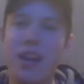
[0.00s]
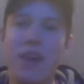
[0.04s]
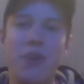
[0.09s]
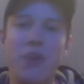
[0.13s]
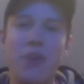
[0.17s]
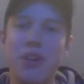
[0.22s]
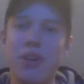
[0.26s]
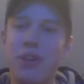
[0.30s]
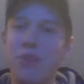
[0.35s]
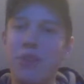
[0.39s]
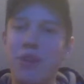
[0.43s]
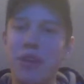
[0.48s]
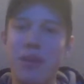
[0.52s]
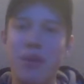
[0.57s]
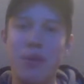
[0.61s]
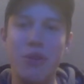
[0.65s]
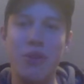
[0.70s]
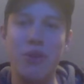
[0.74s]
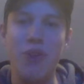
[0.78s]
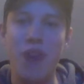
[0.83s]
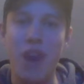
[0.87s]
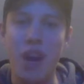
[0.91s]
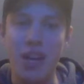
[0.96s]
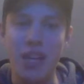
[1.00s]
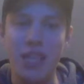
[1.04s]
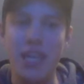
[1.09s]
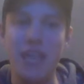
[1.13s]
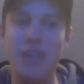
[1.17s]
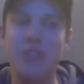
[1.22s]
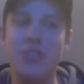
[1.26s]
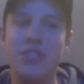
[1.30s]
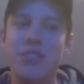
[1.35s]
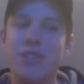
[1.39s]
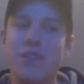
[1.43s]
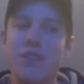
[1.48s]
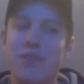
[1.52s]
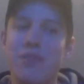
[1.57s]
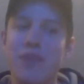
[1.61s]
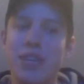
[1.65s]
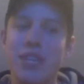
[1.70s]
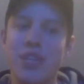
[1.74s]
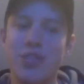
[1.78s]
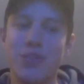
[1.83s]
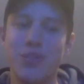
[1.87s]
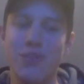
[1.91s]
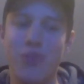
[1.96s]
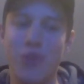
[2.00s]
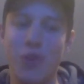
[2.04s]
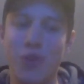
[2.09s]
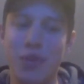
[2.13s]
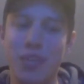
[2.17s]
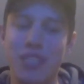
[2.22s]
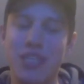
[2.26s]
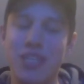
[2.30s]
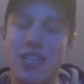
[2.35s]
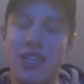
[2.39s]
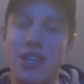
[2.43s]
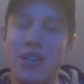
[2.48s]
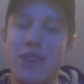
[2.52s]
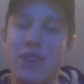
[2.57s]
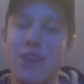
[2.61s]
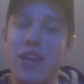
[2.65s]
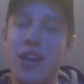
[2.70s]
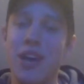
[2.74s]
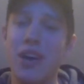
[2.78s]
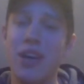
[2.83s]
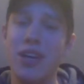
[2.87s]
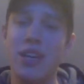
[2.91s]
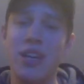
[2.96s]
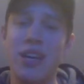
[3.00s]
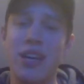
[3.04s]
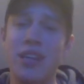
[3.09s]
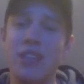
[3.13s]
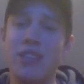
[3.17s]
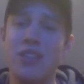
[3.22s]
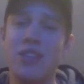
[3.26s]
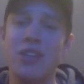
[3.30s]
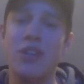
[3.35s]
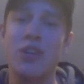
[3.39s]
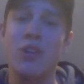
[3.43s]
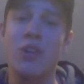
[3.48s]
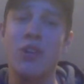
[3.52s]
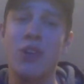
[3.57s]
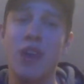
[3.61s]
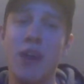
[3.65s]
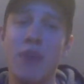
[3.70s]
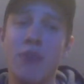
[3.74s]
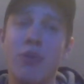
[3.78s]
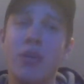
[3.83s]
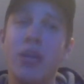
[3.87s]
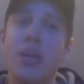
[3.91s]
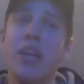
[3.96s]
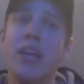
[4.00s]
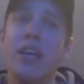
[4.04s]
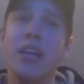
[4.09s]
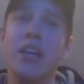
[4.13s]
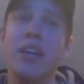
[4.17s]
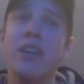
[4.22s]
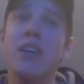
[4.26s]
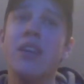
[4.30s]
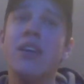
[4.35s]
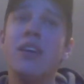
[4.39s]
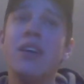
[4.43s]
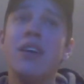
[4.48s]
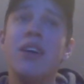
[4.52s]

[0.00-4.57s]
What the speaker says: I wanted to be able to lock down this information for myself, and now I can kind of start corroborating it.